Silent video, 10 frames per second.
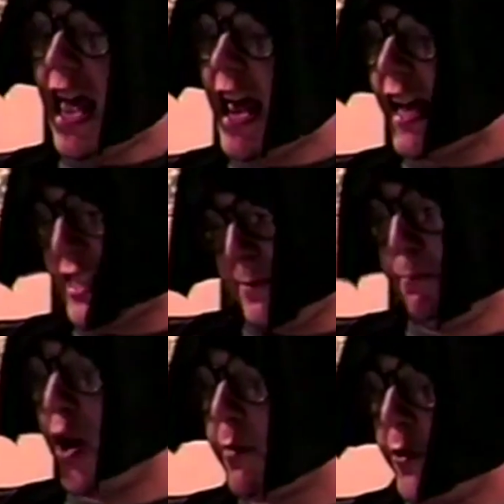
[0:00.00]
hast
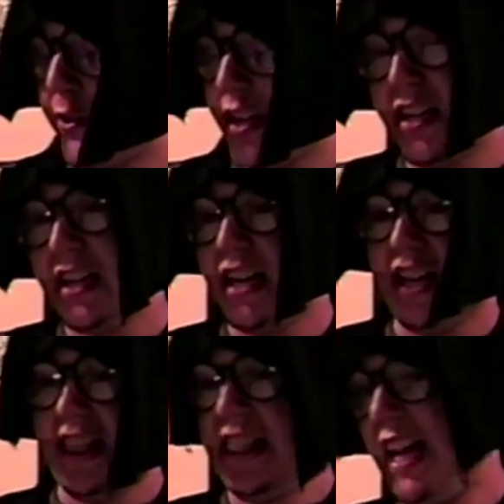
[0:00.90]
murmured
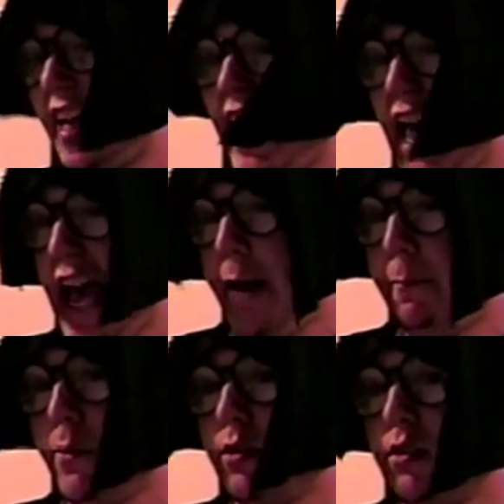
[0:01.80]
like a ham.
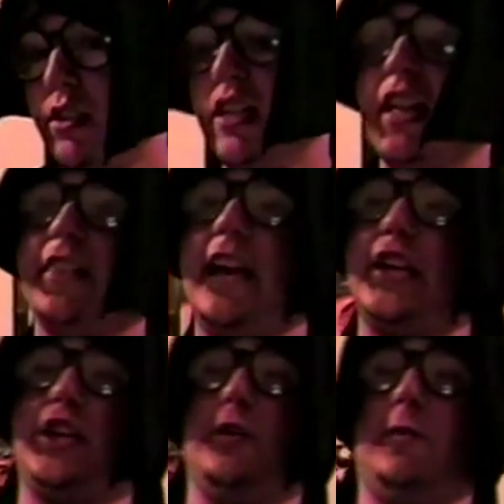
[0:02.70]

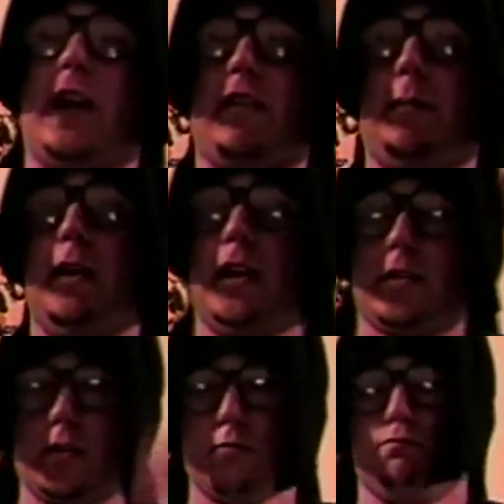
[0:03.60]
Thank you very
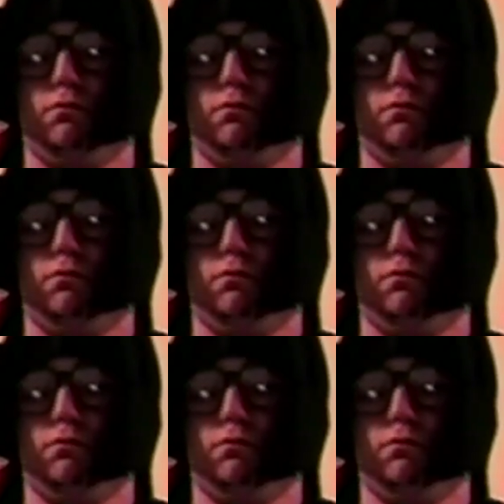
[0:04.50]
much.